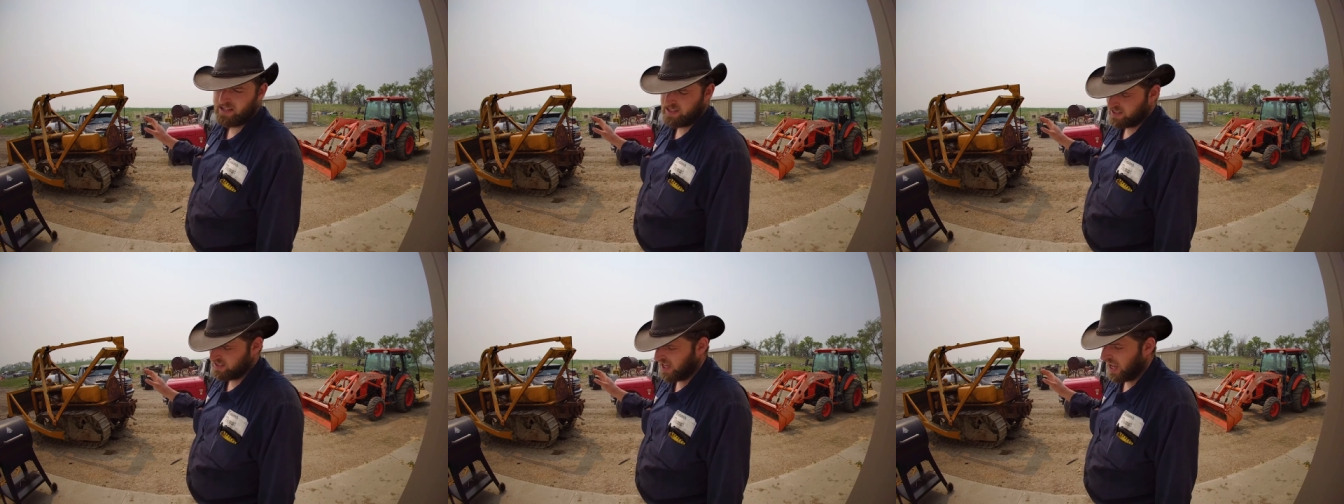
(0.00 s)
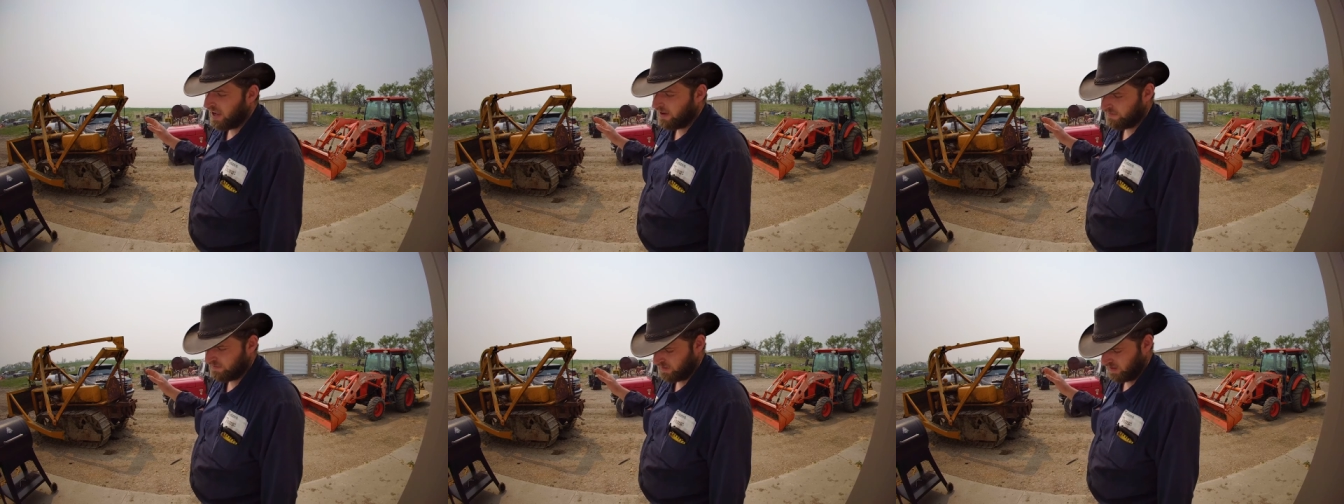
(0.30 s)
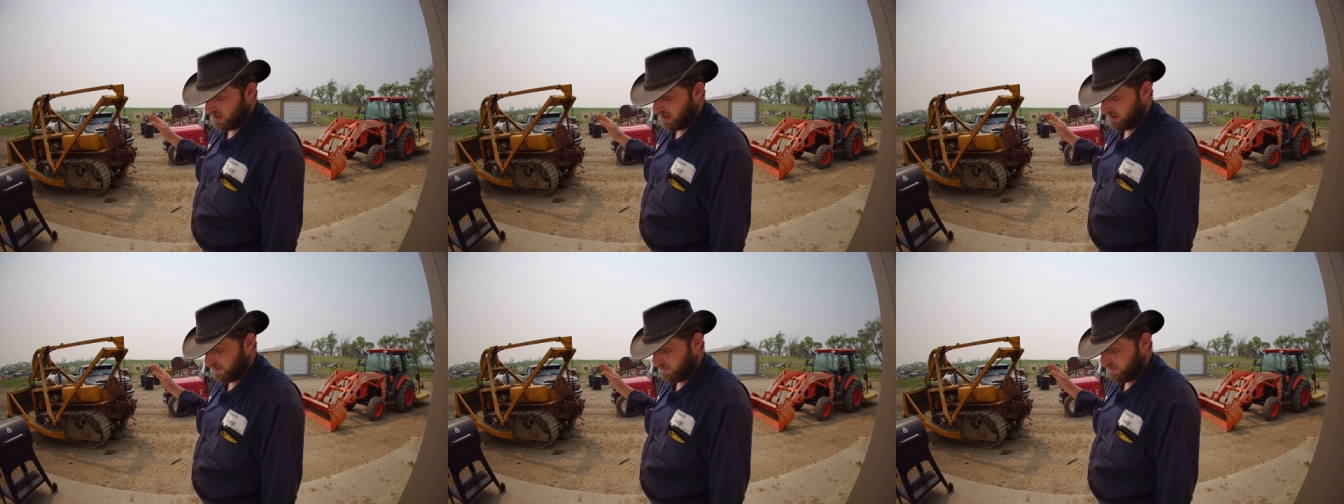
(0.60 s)
It sat
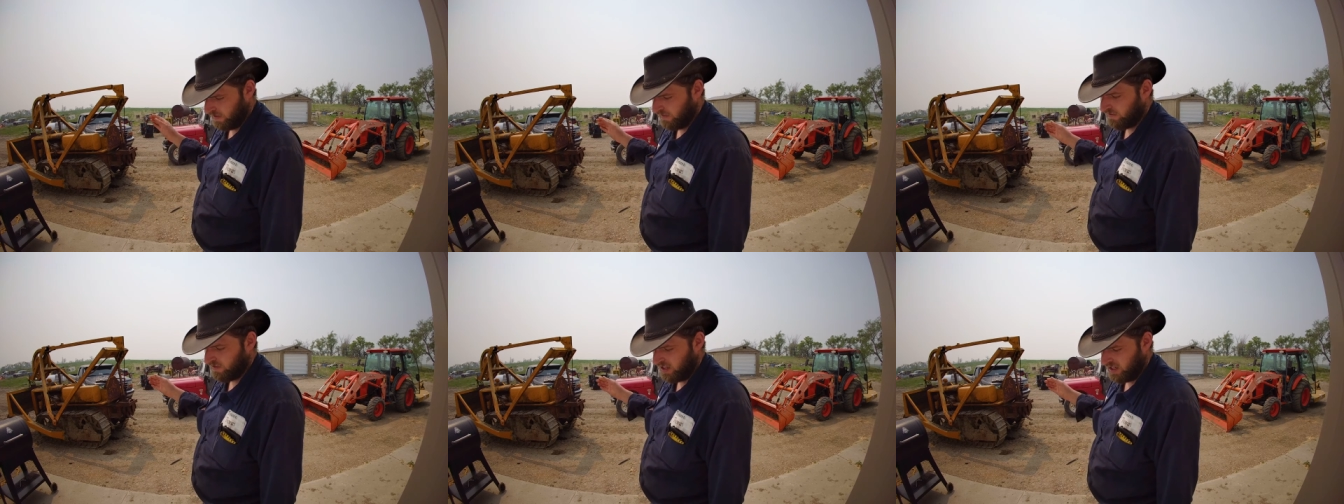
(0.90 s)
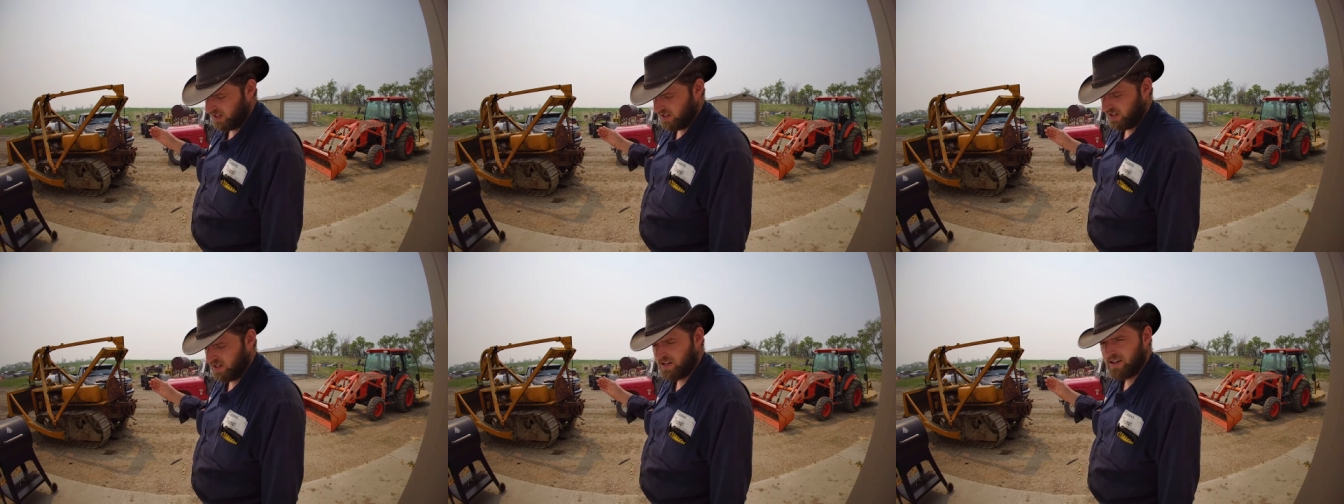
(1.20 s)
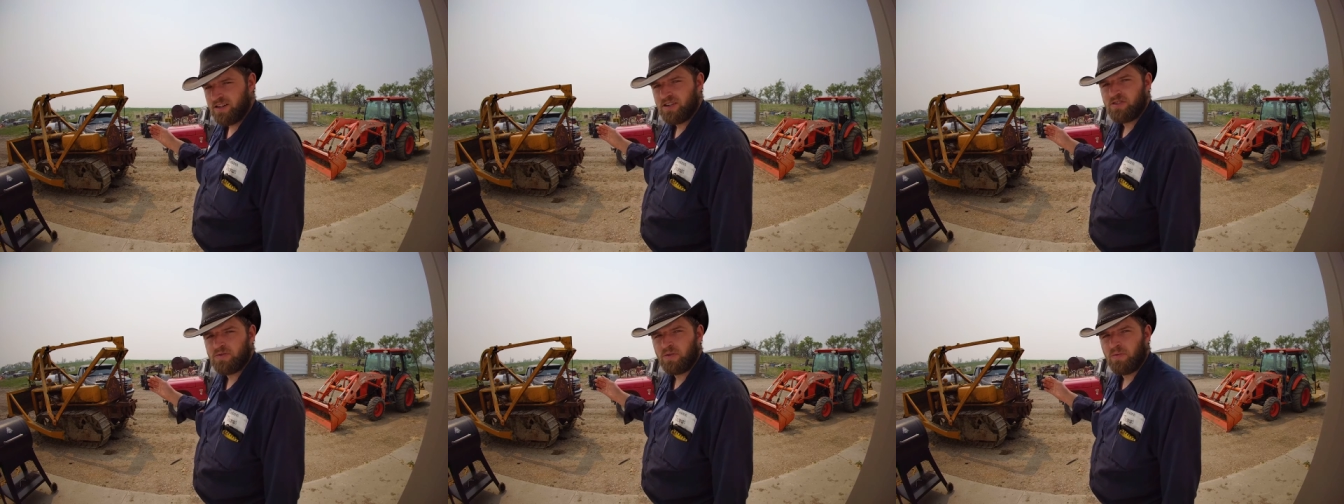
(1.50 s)
for like 15
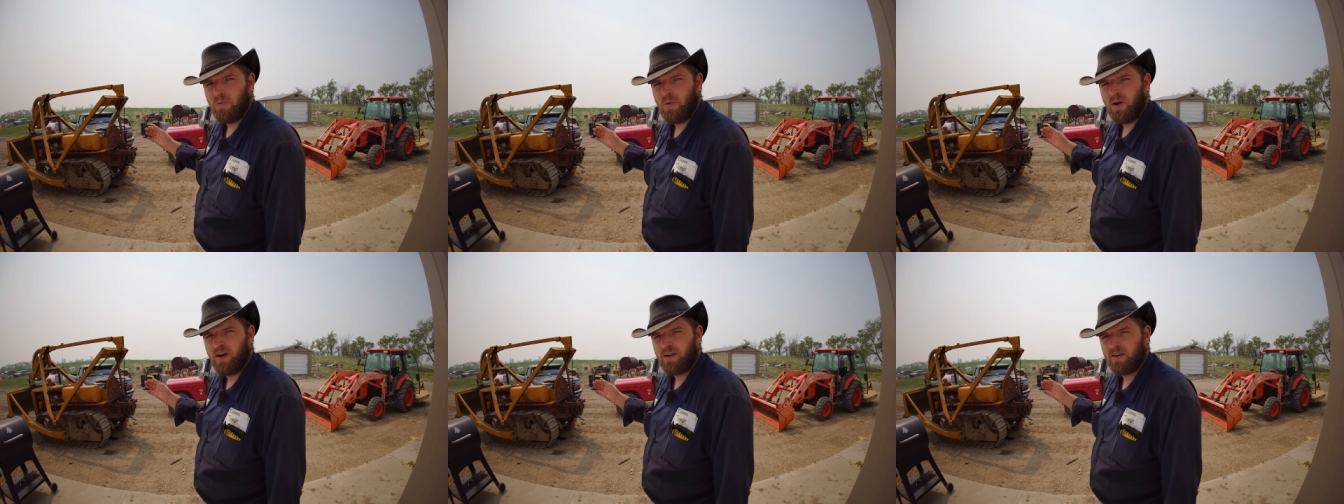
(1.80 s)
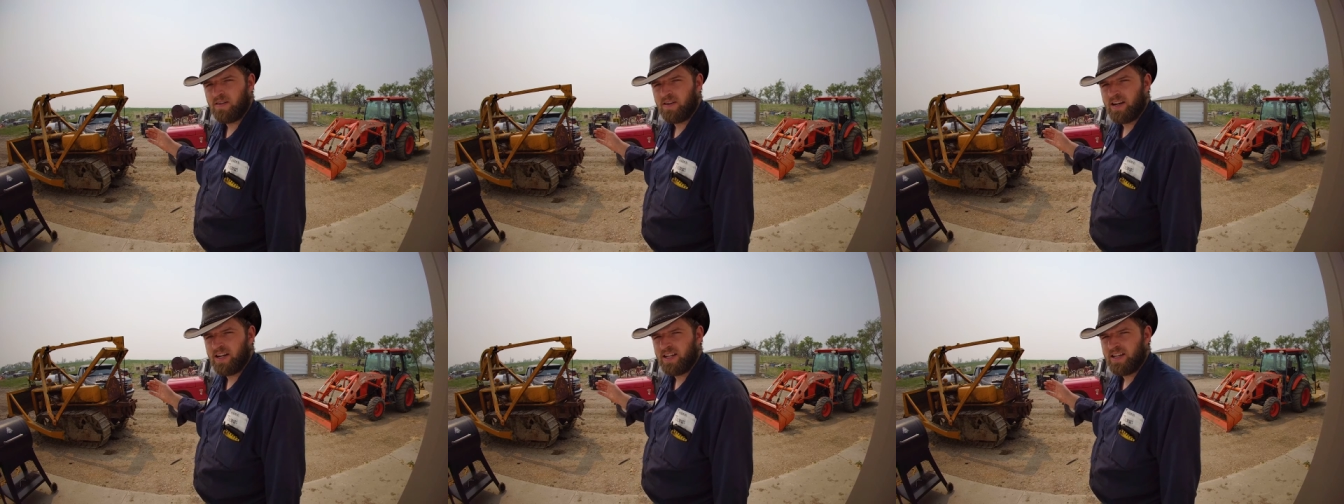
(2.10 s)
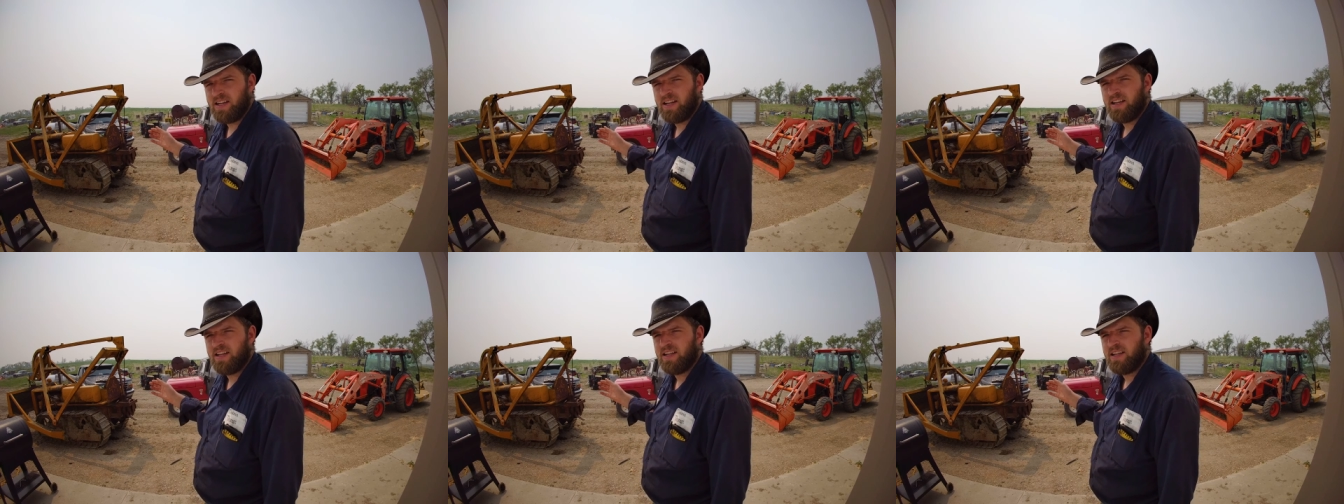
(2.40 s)
years with water in
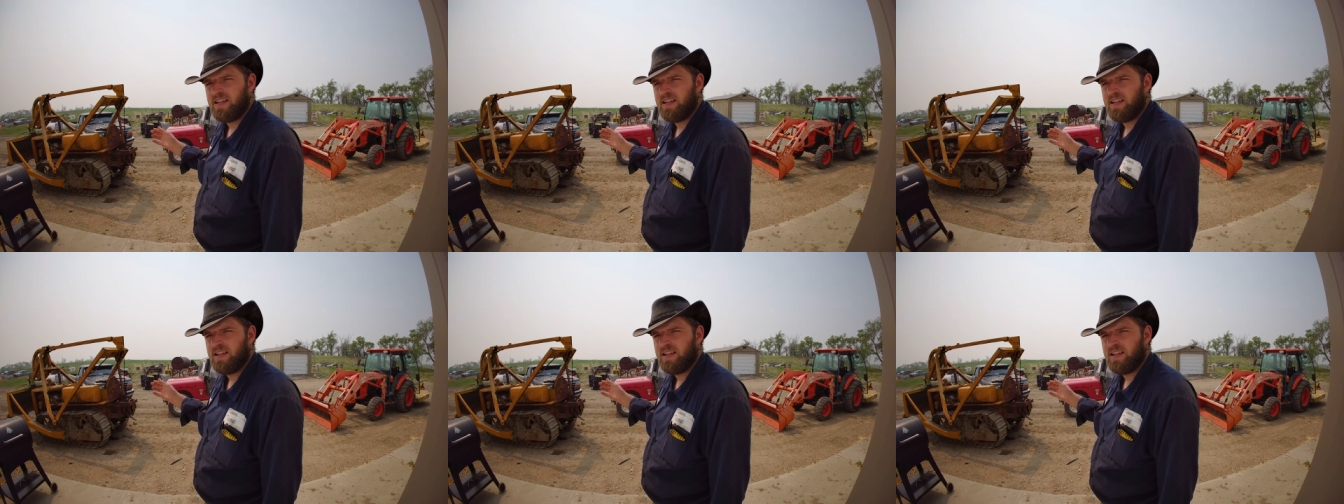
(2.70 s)
it.